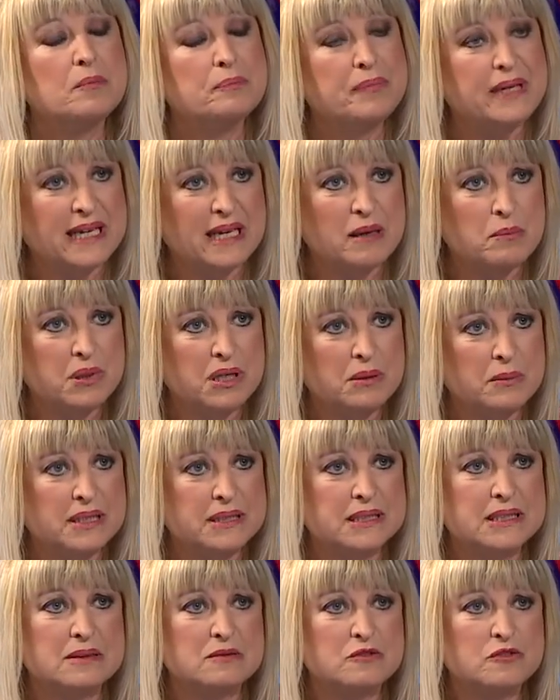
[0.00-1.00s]
being
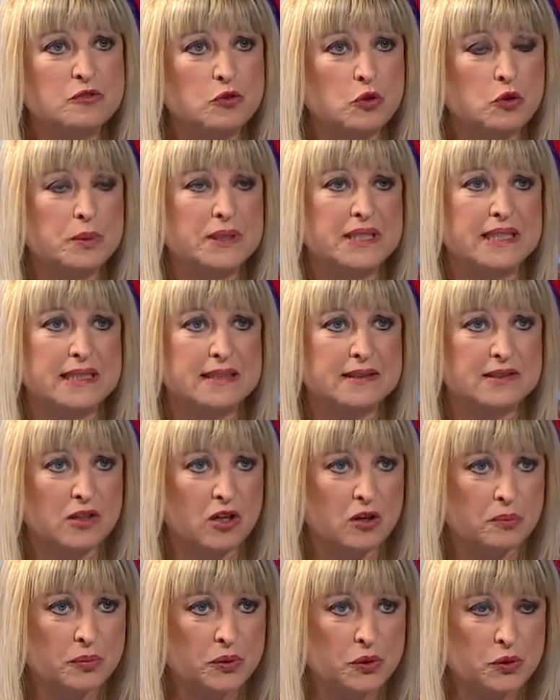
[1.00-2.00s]
implemented in full with the
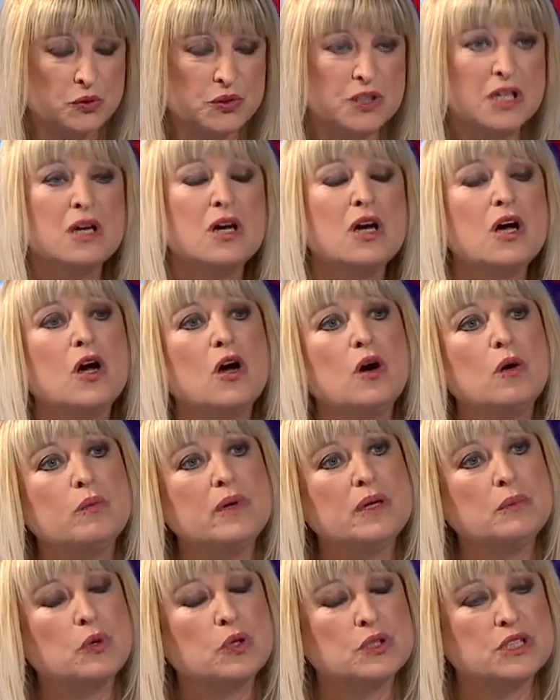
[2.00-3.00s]
examples.
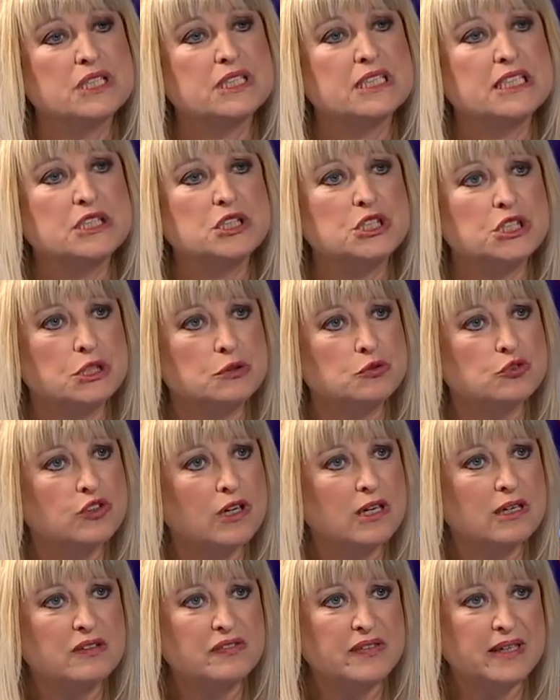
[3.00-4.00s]
We want the show
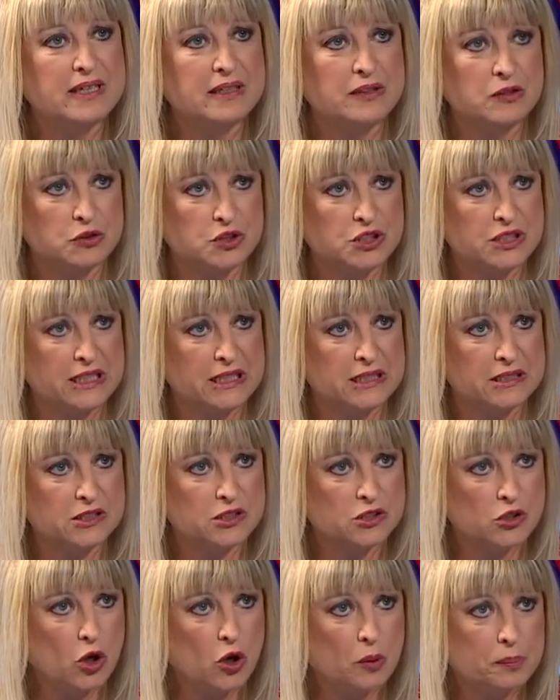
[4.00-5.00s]
trial of Ian Austin
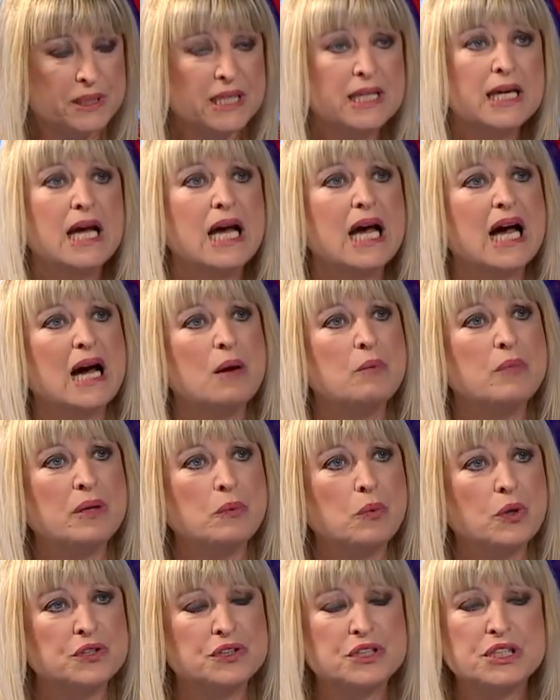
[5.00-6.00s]
stopped, and we
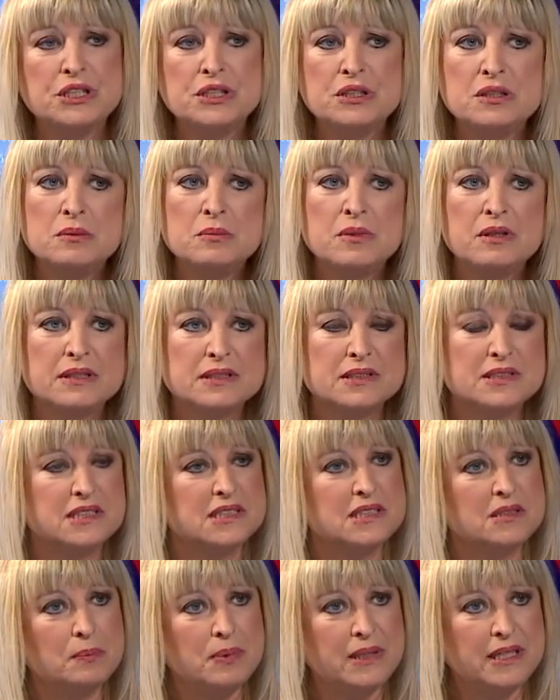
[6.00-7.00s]
want the numerous
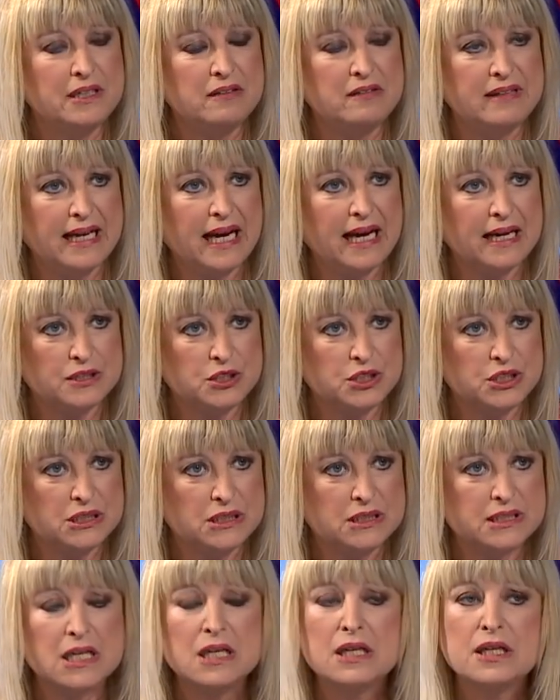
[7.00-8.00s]
disciplinary
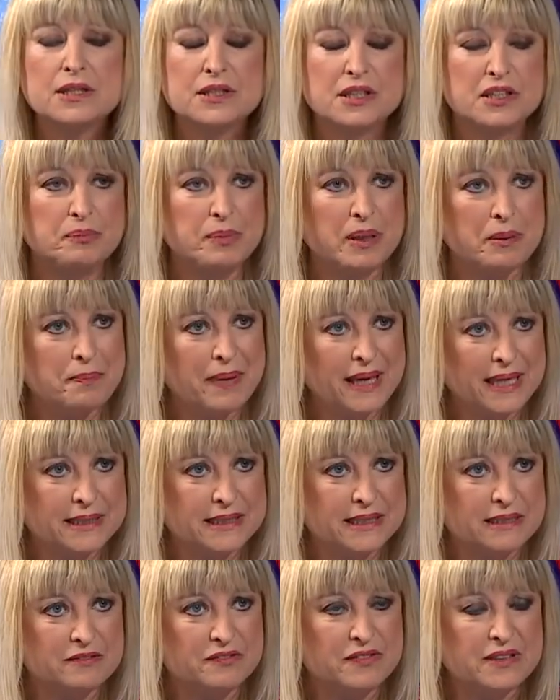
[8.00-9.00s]
actions that have been
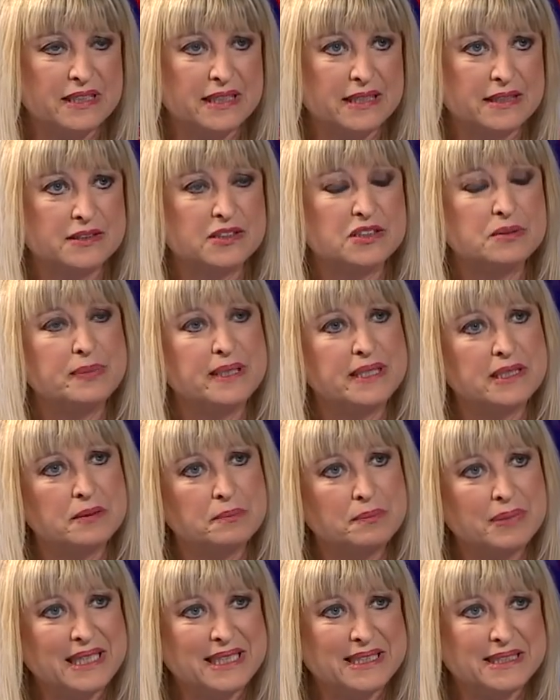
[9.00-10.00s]
pending for years to be
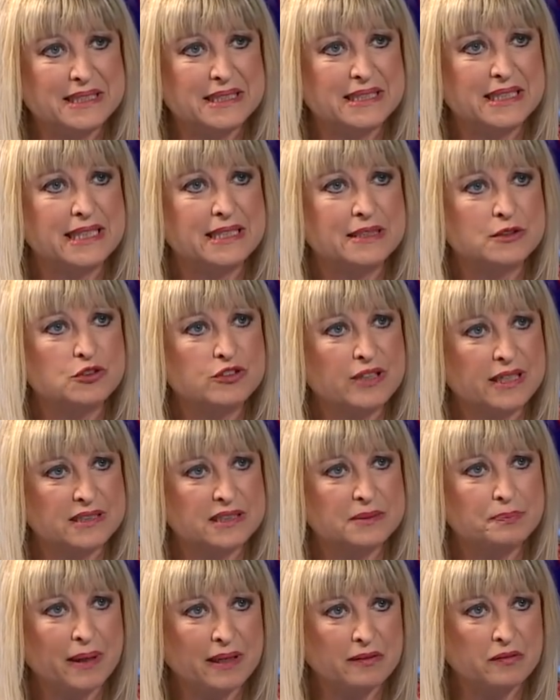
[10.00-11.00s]
completed in a
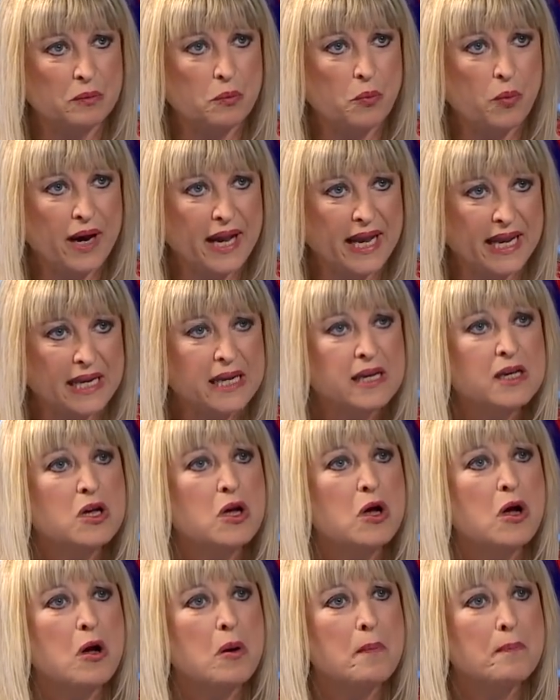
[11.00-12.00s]
transparent way.
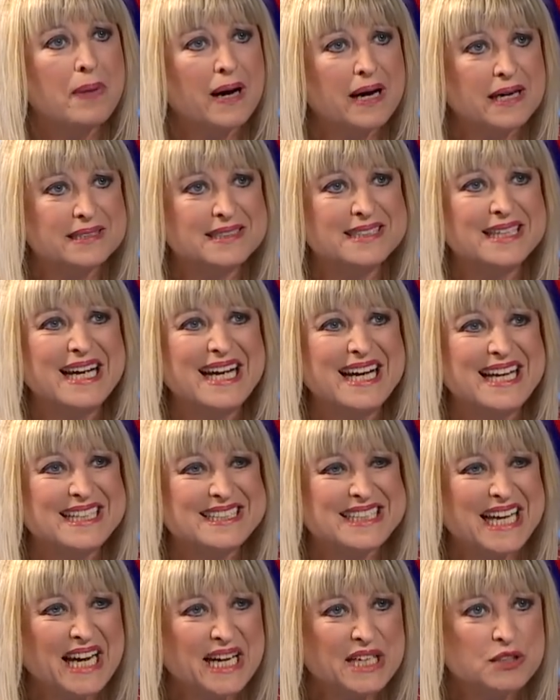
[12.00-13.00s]
But
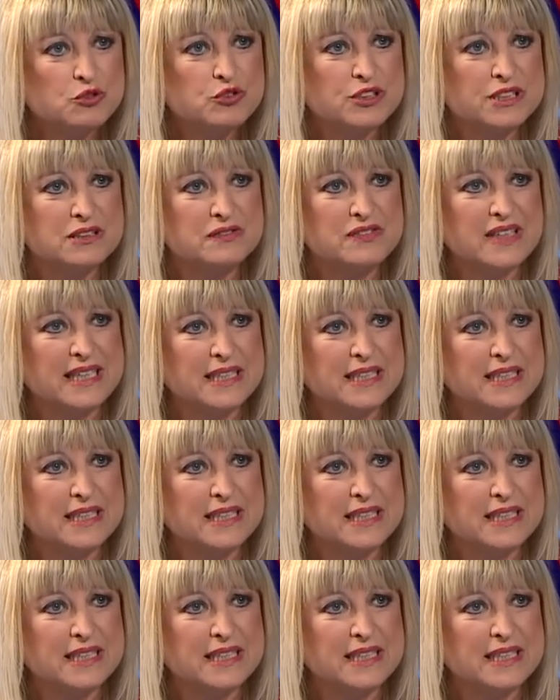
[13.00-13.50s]
his hatred of